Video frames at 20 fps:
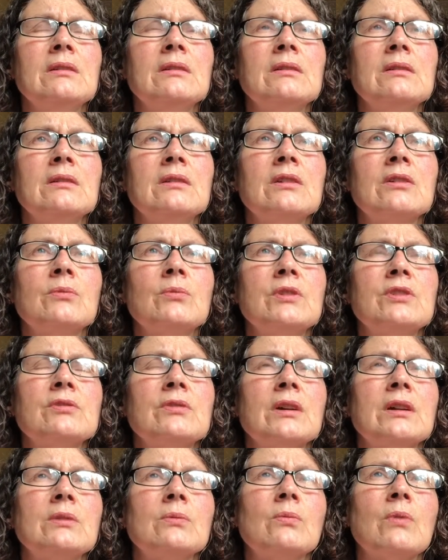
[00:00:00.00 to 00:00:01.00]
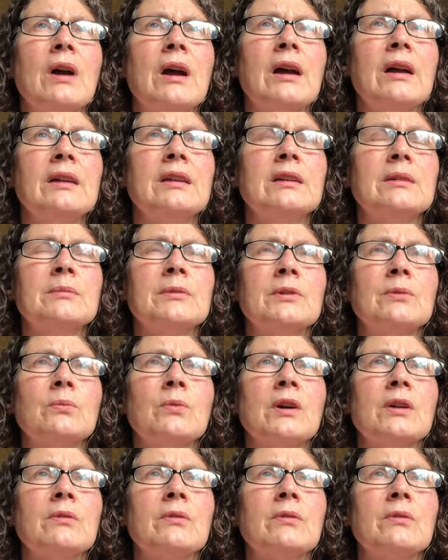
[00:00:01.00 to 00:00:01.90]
you know, we'd try to ride him or work